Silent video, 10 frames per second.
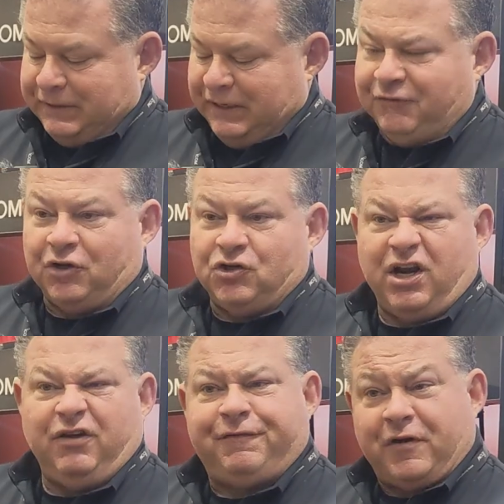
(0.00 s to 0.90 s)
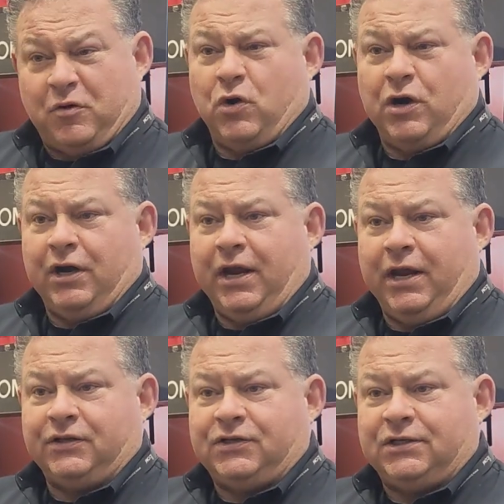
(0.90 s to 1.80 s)
If there's any firmware
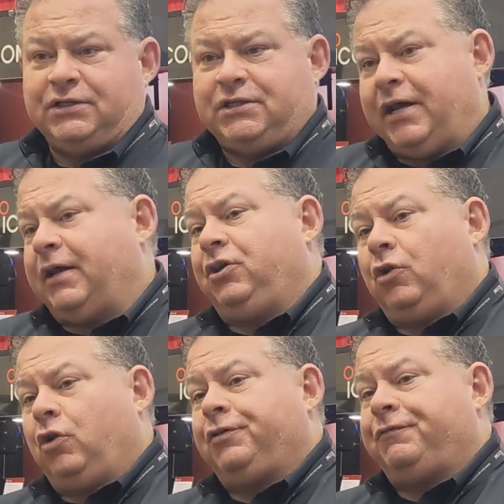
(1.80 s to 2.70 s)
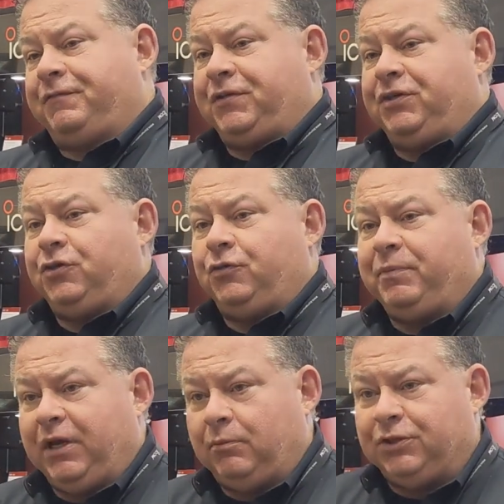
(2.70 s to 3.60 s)
enhances, yeah, your older 52
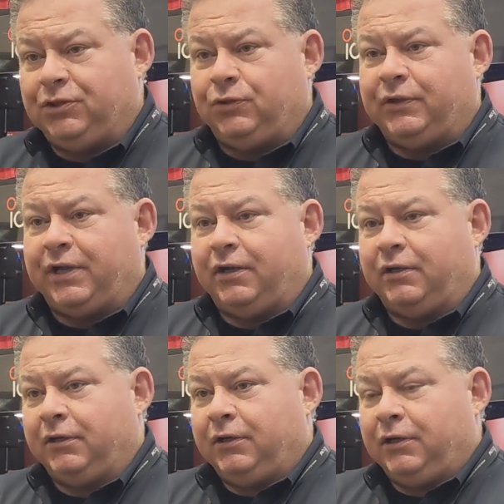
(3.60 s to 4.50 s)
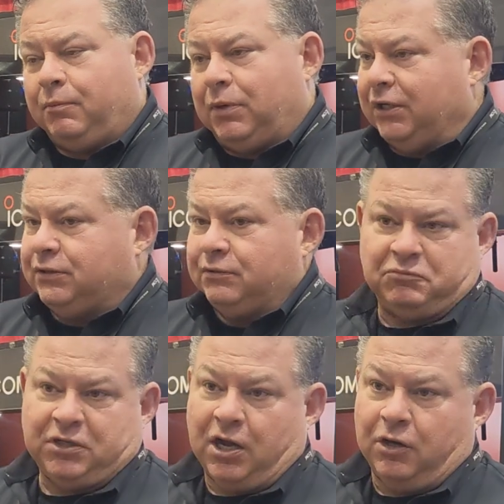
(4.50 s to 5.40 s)
would be able to do that,
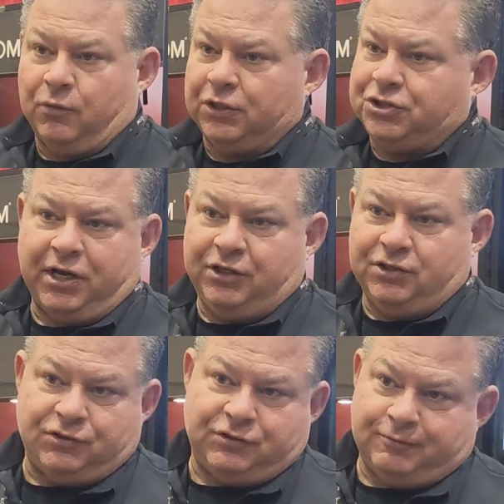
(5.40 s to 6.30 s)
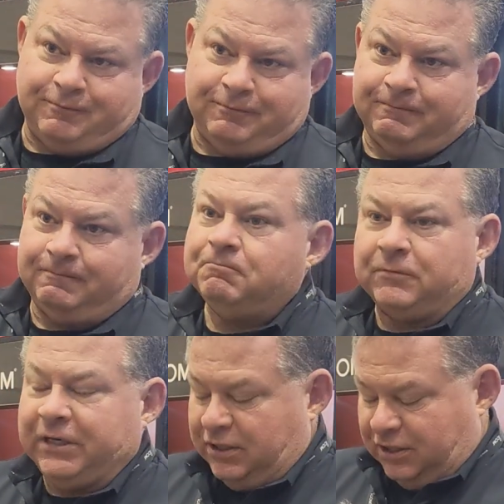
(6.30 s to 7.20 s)
but the hardware changes,
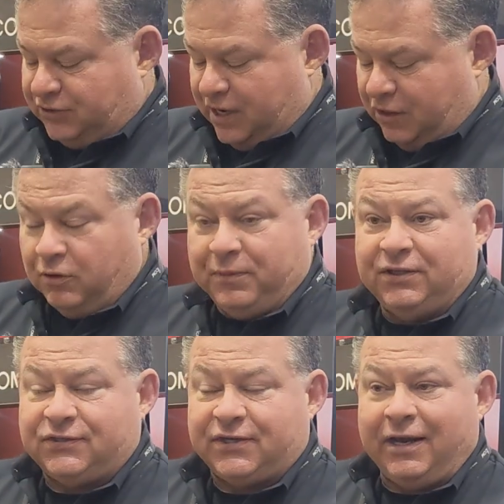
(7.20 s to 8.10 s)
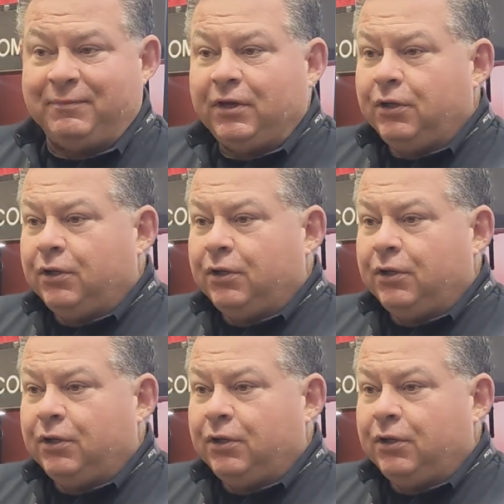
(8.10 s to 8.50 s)
it's not gonna be the same.